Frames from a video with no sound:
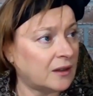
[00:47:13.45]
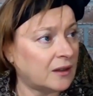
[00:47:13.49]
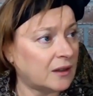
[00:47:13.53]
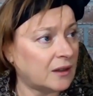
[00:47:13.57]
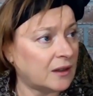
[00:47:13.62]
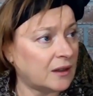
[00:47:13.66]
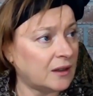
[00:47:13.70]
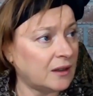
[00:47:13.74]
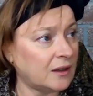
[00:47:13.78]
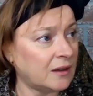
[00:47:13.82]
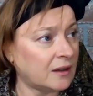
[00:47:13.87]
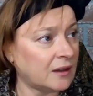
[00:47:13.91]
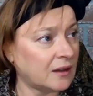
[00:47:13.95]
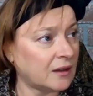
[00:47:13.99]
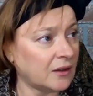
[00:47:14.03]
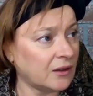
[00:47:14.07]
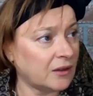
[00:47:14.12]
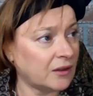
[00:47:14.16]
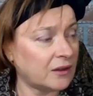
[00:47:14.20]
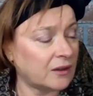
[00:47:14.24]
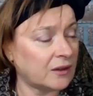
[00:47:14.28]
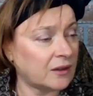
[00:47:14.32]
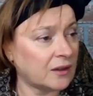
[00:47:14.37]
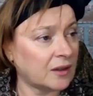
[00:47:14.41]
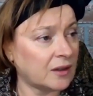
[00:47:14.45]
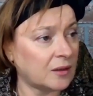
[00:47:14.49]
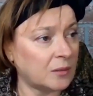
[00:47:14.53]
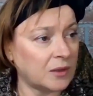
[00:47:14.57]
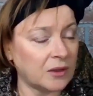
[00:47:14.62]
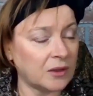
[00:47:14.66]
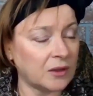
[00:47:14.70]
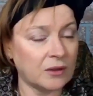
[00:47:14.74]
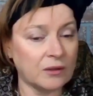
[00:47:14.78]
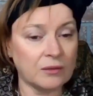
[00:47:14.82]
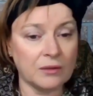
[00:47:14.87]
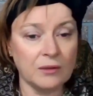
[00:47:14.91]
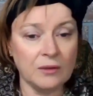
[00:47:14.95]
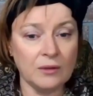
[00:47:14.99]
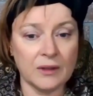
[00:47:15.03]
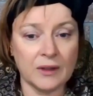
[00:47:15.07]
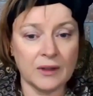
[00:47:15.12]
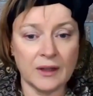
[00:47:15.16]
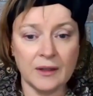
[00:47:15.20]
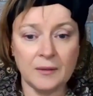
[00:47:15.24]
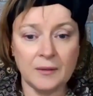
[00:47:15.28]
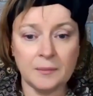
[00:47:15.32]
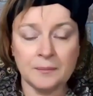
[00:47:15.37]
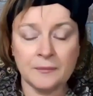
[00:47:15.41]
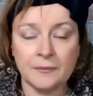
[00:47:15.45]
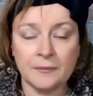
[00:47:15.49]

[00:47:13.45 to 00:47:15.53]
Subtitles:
anything else is coming through there.